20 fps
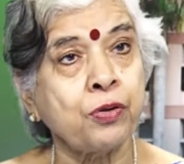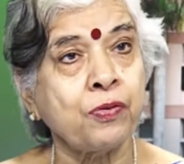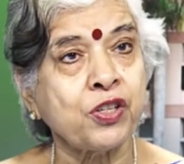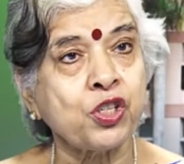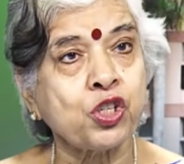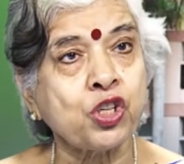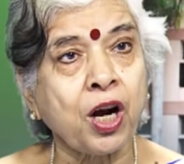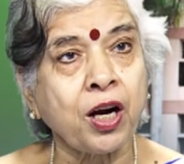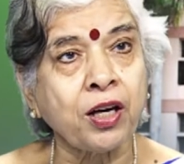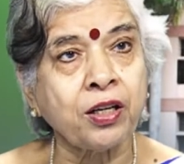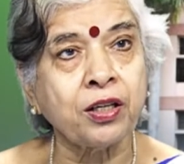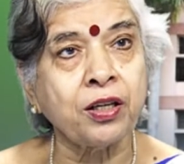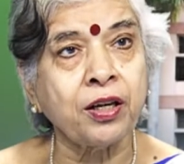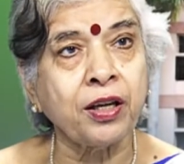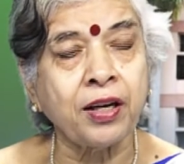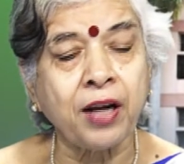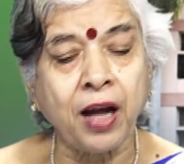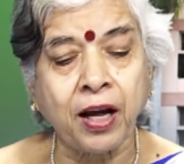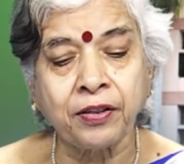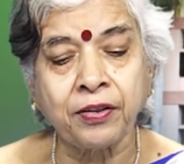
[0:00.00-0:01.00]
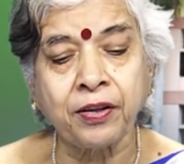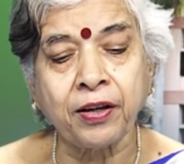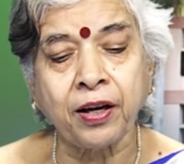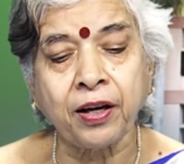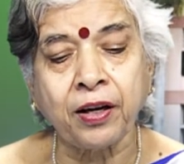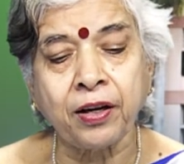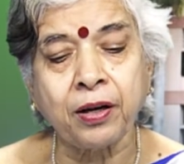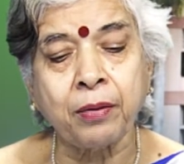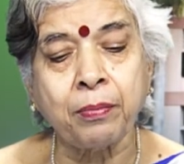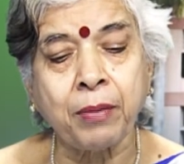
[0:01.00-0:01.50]
which started in
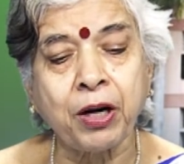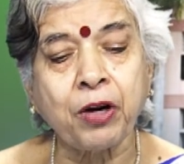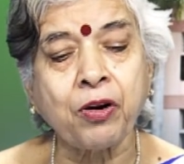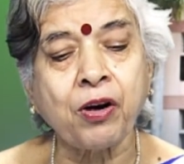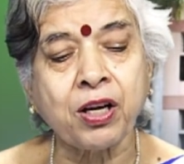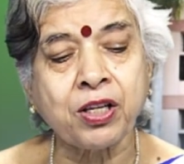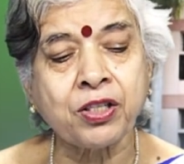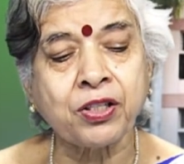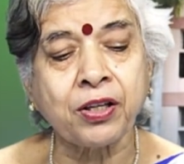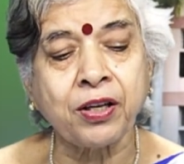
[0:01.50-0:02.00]
Adyar in Madras in